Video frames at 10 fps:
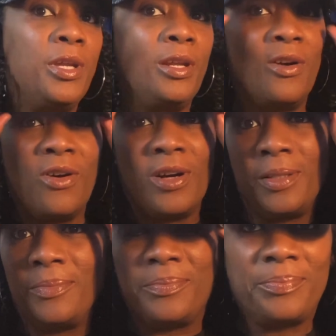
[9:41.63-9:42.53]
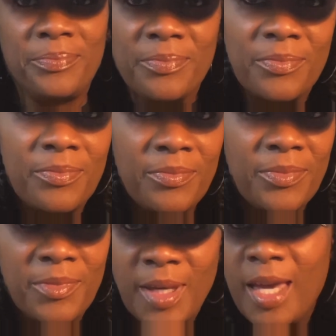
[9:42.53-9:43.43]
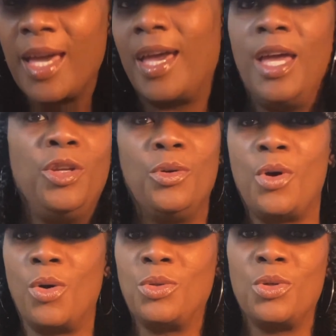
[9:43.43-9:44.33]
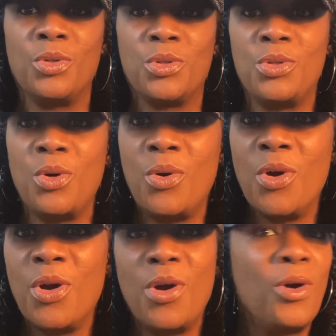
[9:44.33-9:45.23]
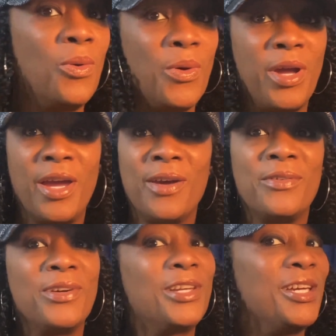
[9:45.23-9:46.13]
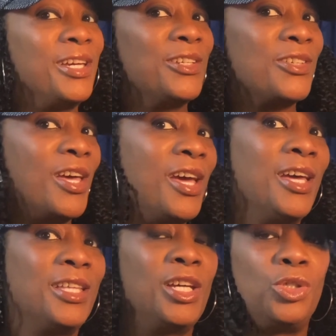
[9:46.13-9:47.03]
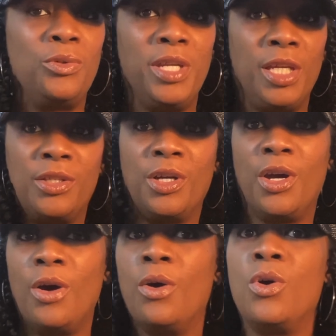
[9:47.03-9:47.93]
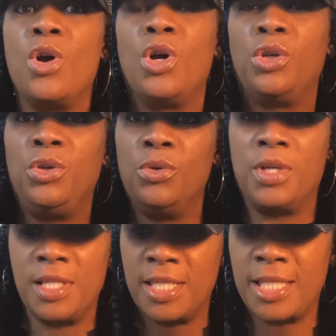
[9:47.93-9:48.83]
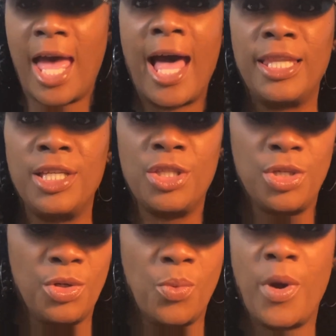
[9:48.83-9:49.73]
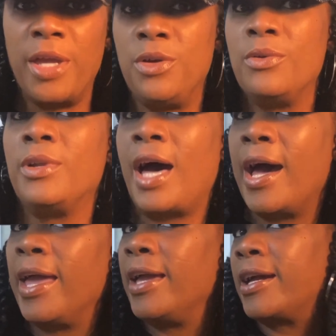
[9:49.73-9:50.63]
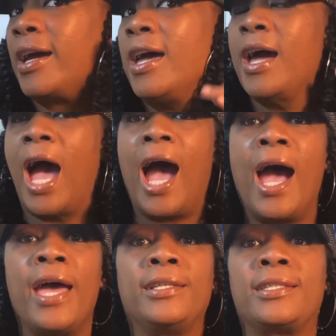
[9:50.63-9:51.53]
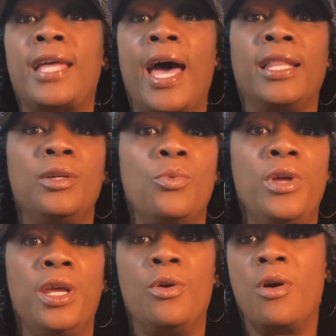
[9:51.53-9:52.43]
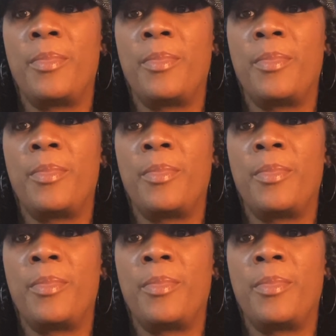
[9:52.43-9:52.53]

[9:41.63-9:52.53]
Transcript: on, and you go to the store or wherever it is that you need to go. You can style it to the way you like. I style it with it on my